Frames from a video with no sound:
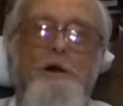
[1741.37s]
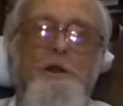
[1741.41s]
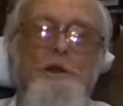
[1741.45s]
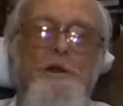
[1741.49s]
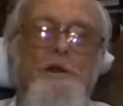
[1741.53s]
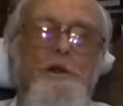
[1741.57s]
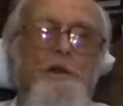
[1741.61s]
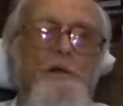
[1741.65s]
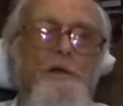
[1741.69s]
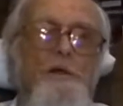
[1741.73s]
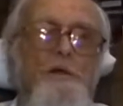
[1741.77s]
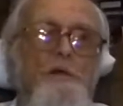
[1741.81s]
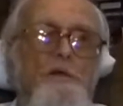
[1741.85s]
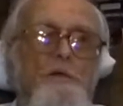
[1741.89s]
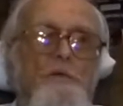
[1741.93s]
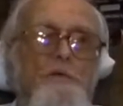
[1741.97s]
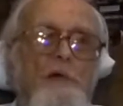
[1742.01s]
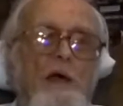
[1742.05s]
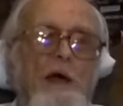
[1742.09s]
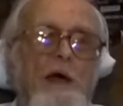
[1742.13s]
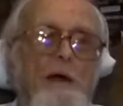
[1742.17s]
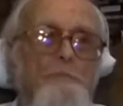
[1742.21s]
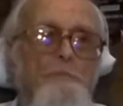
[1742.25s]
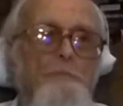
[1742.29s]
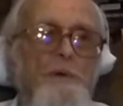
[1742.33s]
and
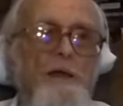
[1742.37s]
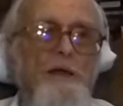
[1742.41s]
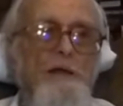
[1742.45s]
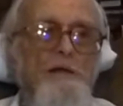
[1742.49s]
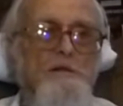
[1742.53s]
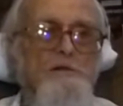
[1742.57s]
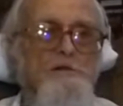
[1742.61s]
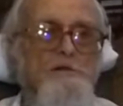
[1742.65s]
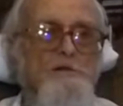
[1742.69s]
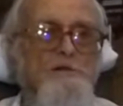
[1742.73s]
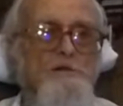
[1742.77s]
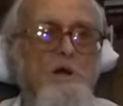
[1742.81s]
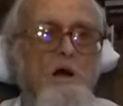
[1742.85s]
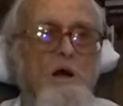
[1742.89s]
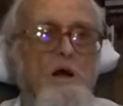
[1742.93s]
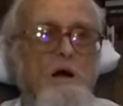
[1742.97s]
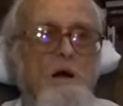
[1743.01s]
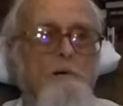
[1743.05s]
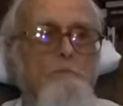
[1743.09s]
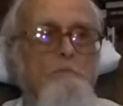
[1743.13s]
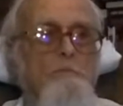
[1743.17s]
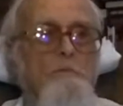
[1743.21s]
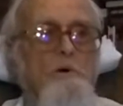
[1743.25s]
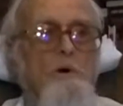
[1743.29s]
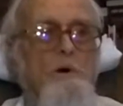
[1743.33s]
that paint
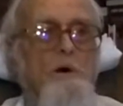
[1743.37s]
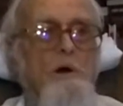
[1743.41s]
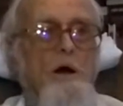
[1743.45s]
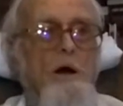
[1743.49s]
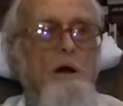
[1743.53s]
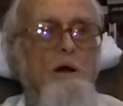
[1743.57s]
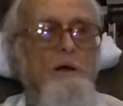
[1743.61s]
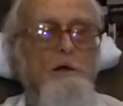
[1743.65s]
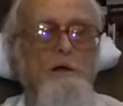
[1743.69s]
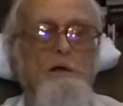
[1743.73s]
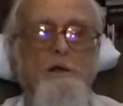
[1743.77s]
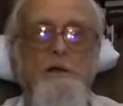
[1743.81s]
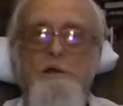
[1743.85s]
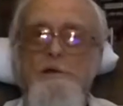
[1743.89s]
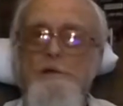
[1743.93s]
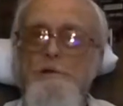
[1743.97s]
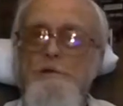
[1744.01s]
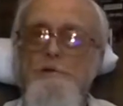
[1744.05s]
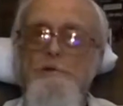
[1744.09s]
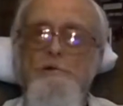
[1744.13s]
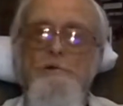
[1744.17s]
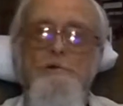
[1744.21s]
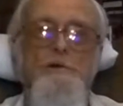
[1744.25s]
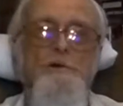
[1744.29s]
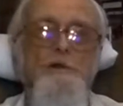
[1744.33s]
job,
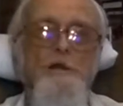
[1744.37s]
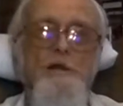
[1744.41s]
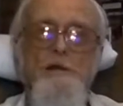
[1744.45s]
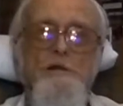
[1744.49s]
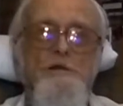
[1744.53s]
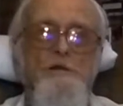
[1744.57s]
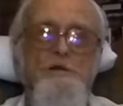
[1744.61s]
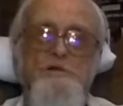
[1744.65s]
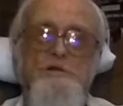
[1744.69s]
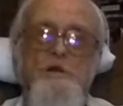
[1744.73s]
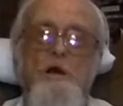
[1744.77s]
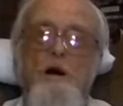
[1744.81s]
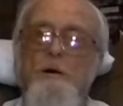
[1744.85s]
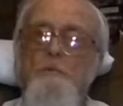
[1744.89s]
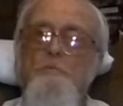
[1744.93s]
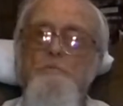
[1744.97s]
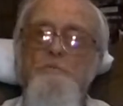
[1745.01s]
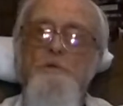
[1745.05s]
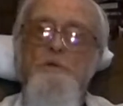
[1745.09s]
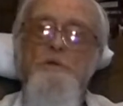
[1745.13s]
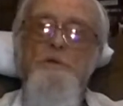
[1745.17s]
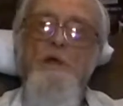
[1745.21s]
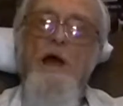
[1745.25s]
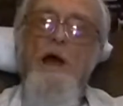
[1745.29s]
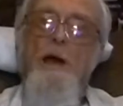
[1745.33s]
he did
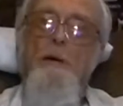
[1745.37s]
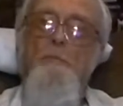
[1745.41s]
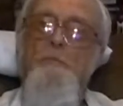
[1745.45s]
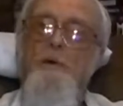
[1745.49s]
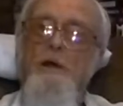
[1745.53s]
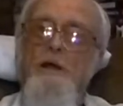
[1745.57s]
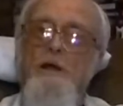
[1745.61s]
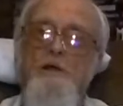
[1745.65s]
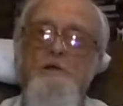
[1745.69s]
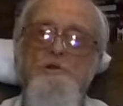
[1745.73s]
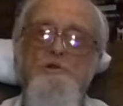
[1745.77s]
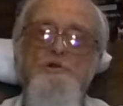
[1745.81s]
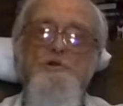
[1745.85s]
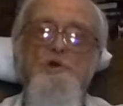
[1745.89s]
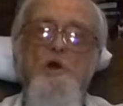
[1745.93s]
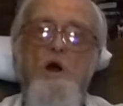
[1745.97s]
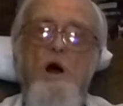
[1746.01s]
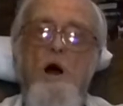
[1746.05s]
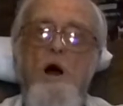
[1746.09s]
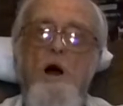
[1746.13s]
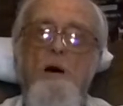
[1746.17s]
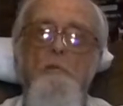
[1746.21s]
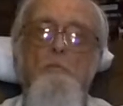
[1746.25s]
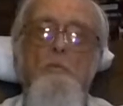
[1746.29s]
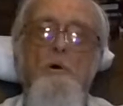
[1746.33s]
something to that paint
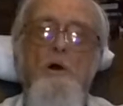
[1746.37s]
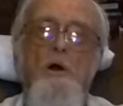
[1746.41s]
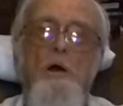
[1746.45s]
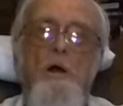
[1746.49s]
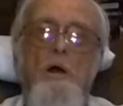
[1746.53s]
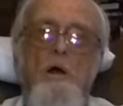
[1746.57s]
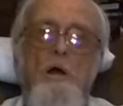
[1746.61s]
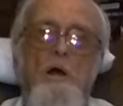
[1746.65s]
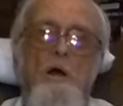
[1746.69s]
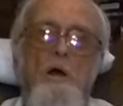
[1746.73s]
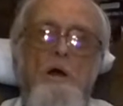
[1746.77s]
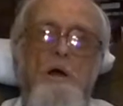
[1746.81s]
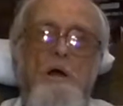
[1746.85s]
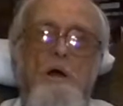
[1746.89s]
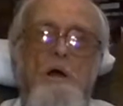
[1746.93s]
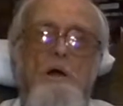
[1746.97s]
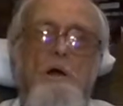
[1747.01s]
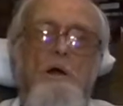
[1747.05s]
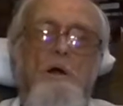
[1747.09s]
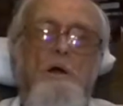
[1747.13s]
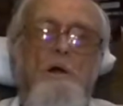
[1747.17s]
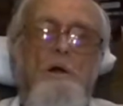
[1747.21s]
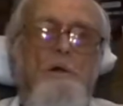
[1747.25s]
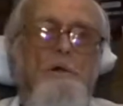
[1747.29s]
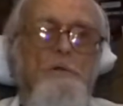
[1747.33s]
job
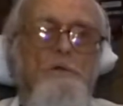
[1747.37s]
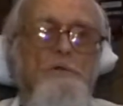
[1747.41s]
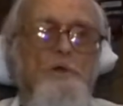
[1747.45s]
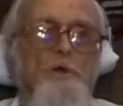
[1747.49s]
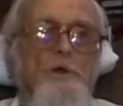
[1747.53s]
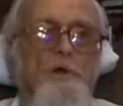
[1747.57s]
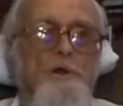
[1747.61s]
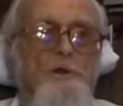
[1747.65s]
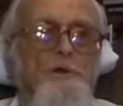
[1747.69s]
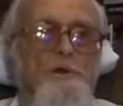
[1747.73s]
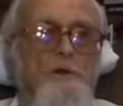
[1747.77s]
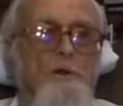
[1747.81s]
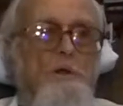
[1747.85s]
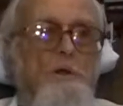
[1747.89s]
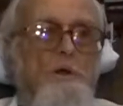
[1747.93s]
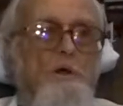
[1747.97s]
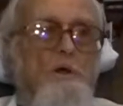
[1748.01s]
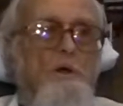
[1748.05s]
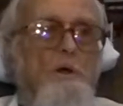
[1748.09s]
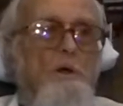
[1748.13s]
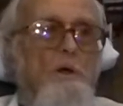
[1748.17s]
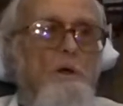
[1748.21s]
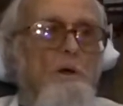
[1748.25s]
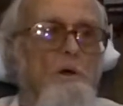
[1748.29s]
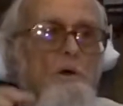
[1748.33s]
that
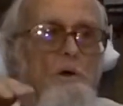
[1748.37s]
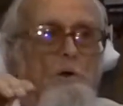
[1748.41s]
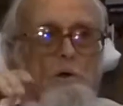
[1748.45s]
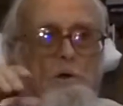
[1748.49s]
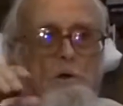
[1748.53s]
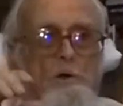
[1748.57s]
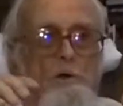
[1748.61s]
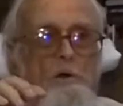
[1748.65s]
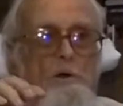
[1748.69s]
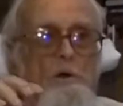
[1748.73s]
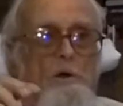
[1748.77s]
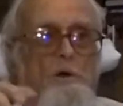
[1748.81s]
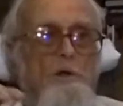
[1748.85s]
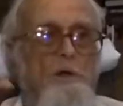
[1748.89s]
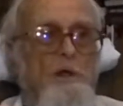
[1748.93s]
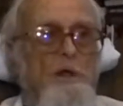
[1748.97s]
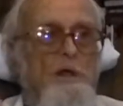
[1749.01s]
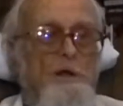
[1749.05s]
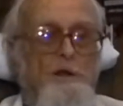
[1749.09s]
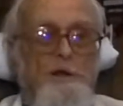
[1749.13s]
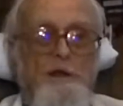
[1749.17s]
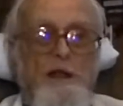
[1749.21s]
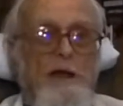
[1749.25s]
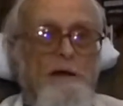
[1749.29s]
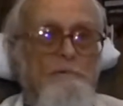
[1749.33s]

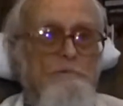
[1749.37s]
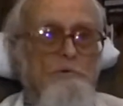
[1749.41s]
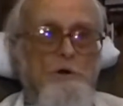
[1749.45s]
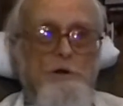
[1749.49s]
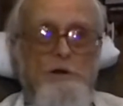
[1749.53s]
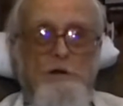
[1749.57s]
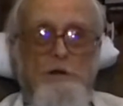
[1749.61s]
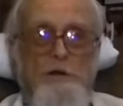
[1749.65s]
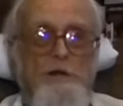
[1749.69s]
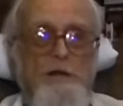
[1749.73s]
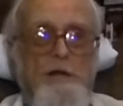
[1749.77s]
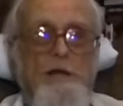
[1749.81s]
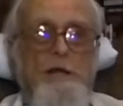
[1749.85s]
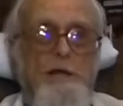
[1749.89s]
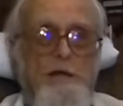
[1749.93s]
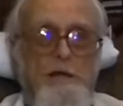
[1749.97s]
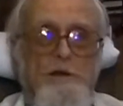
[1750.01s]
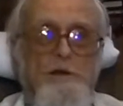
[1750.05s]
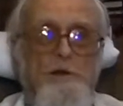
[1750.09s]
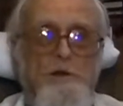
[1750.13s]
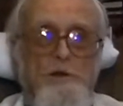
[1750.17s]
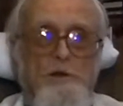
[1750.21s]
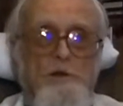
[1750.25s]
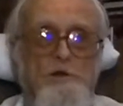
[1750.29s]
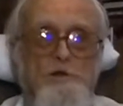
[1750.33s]
it never
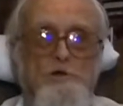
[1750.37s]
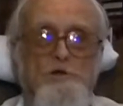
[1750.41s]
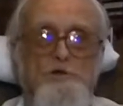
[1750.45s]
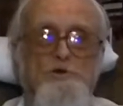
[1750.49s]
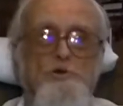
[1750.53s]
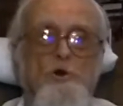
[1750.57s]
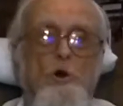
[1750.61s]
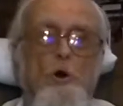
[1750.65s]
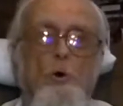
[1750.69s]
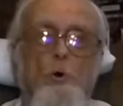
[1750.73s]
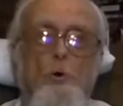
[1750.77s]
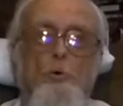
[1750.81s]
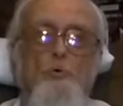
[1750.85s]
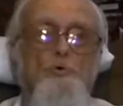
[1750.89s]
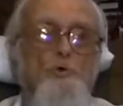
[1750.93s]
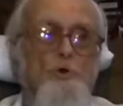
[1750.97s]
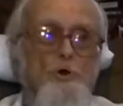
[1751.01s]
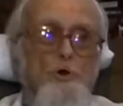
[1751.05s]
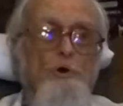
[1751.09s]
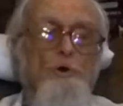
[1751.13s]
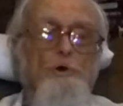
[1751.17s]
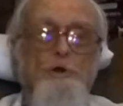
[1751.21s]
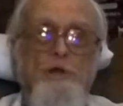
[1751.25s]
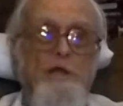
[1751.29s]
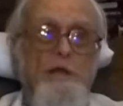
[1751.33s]
did show
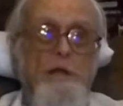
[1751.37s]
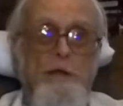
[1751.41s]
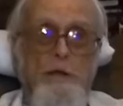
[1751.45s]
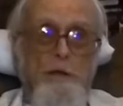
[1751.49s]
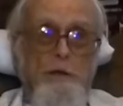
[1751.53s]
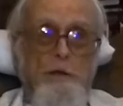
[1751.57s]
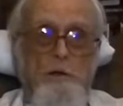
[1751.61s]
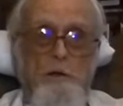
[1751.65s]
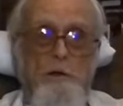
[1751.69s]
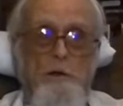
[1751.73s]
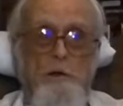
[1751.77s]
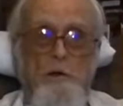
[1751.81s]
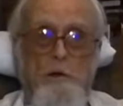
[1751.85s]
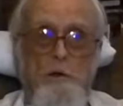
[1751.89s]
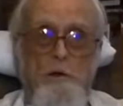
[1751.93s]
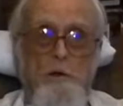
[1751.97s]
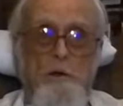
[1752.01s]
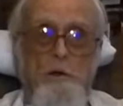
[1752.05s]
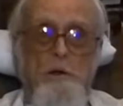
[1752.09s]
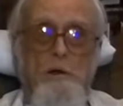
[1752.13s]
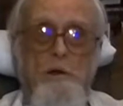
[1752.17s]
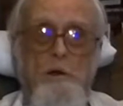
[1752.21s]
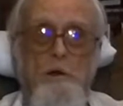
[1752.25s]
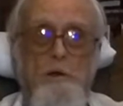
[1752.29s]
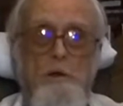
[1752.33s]
dirty.
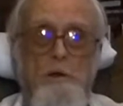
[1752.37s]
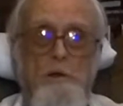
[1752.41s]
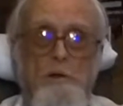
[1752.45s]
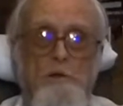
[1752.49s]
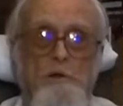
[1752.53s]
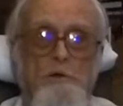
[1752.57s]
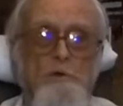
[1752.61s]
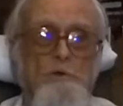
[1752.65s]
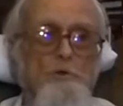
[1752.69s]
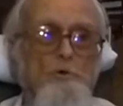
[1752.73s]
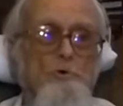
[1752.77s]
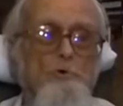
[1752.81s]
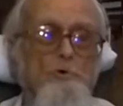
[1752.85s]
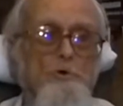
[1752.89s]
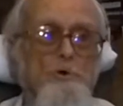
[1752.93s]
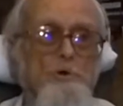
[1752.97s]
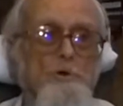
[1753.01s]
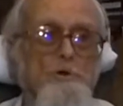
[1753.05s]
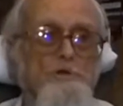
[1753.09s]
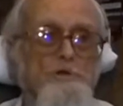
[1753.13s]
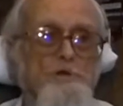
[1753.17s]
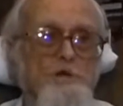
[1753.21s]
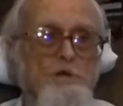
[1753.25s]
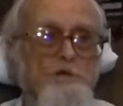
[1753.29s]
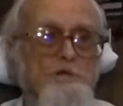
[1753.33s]
You
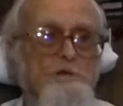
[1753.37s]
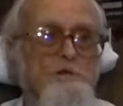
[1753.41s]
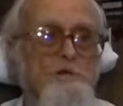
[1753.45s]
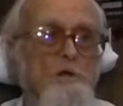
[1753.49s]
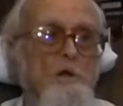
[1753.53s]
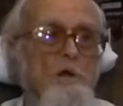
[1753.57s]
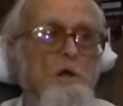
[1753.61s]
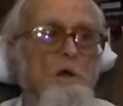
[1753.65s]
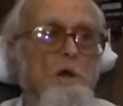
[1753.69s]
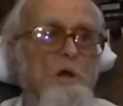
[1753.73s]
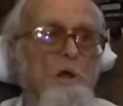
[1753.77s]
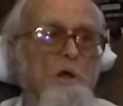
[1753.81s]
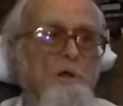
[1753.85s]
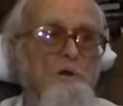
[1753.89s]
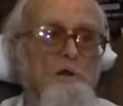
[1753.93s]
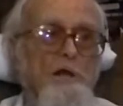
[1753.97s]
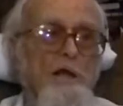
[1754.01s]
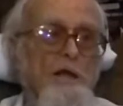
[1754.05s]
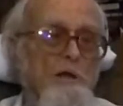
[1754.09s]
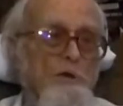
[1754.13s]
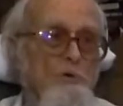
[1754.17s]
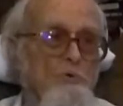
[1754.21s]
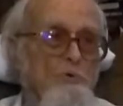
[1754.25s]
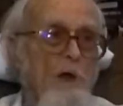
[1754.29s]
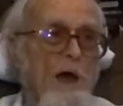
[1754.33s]
could just
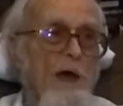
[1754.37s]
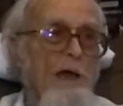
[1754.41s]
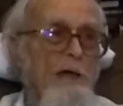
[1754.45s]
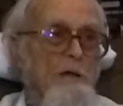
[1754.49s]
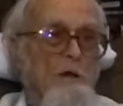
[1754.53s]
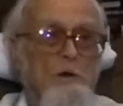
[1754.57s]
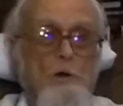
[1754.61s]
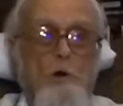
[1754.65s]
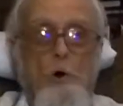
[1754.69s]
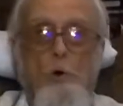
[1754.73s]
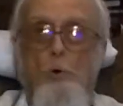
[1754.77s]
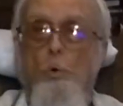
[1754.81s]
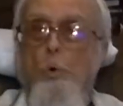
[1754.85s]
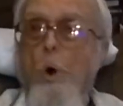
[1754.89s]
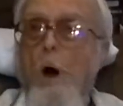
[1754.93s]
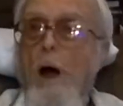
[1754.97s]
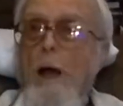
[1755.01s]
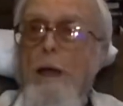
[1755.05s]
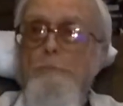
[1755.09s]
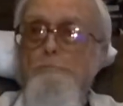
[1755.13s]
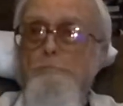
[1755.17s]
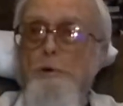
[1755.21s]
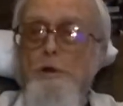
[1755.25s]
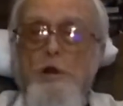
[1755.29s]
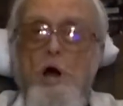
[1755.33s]
take a rag and
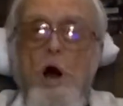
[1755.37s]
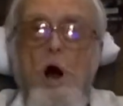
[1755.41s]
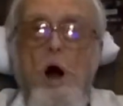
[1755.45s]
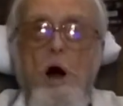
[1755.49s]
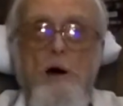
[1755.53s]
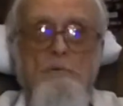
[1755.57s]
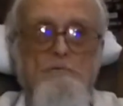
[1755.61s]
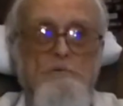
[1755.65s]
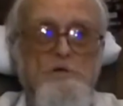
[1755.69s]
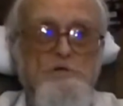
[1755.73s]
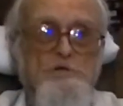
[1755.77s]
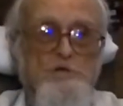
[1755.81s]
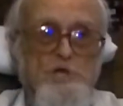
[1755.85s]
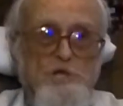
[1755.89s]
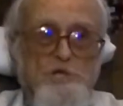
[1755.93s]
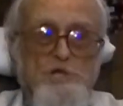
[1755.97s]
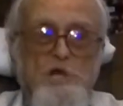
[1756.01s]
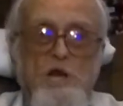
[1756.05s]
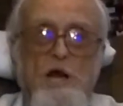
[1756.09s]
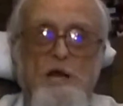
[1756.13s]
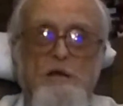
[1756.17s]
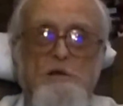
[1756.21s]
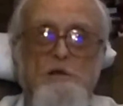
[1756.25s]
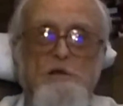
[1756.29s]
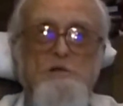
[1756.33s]
wipe it off. It's
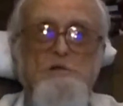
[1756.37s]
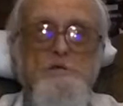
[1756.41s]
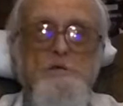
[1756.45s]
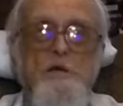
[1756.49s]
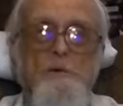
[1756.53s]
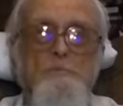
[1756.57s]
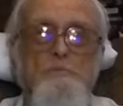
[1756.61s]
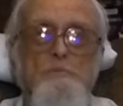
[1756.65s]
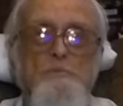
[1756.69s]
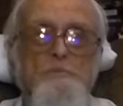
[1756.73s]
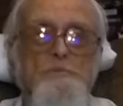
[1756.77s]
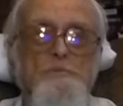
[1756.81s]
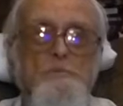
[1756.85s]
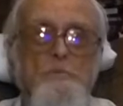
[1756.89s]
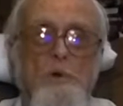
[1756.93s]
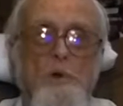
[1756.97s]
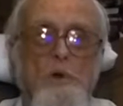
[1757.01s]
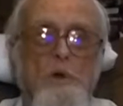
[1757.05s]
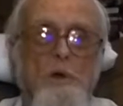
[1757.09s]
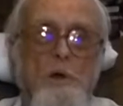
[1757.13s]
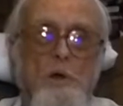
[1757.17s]
just like it's some